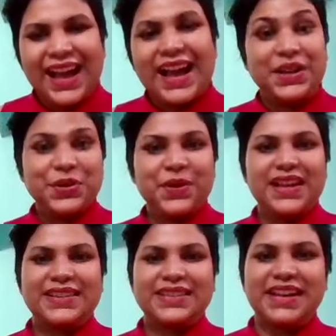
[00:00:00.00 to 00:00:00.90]
I know
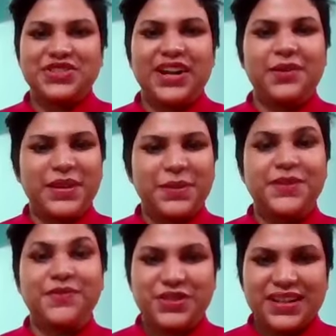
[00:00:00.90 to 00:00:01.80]
as the
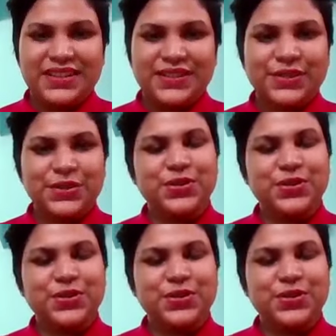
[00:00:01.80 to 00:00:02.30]
HRBP for Dunzo,